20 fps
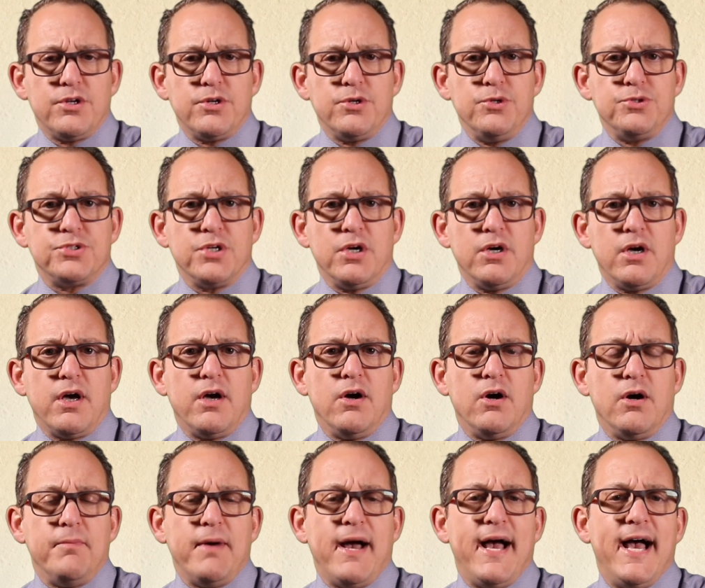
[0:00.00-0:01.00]
who's
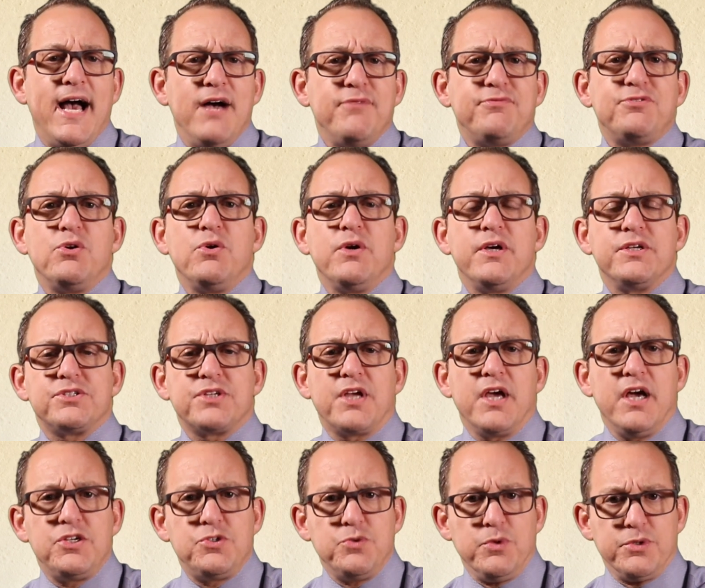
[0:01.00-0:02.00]
after a
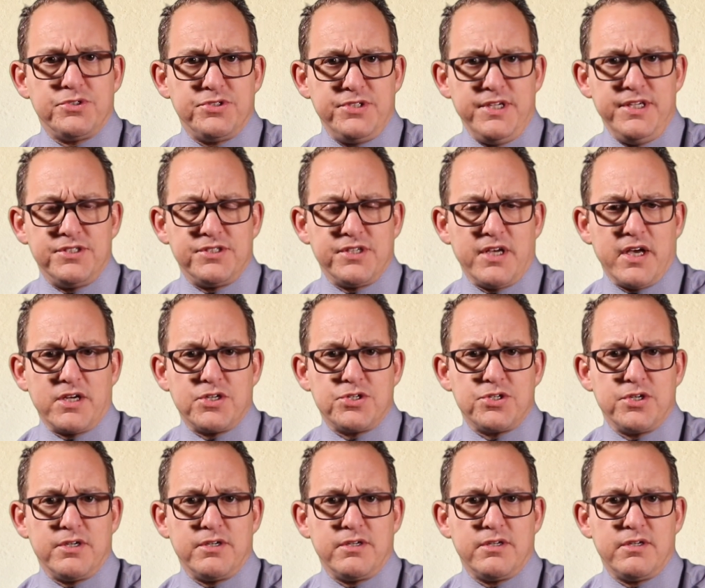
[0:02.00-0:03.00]
scheduled
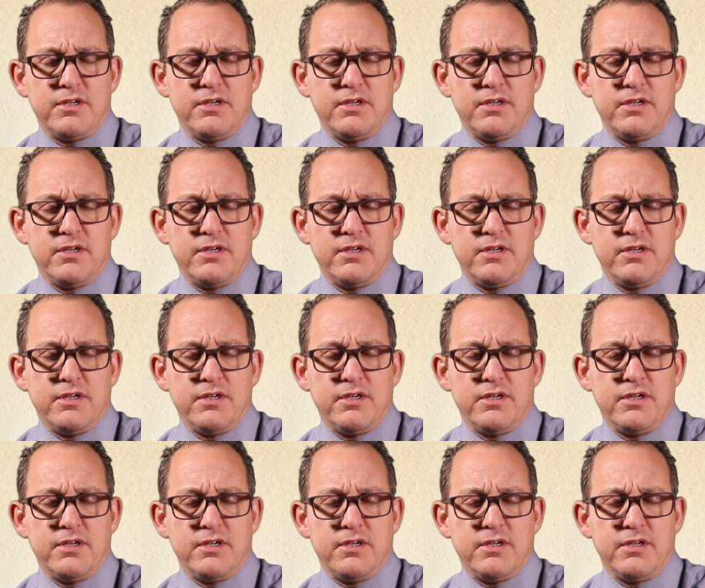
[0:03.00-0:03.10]
C-section.